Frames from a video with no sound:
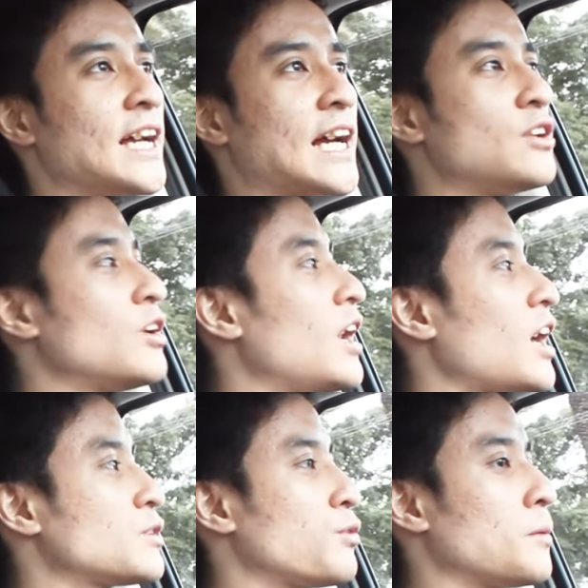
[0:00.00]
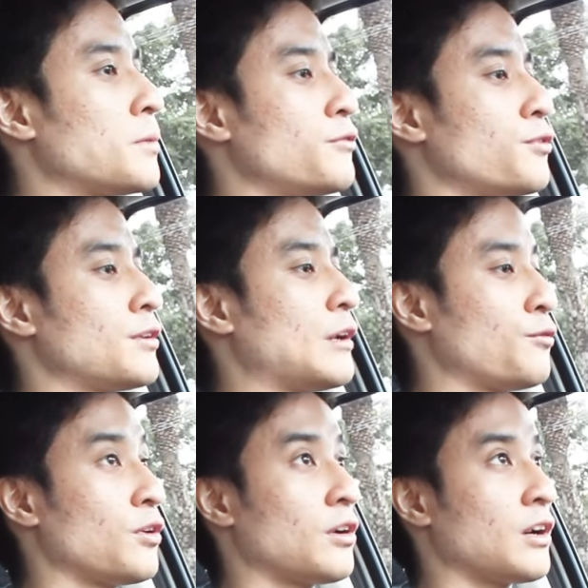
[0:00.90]
Canon Lux 4x4 now
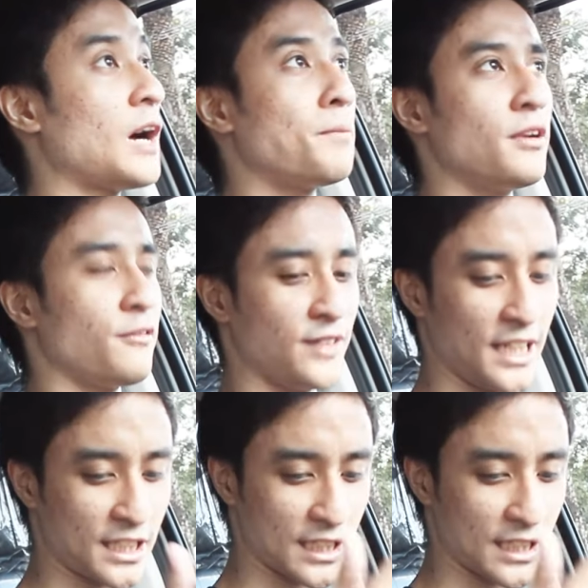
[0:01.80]
for a couple of days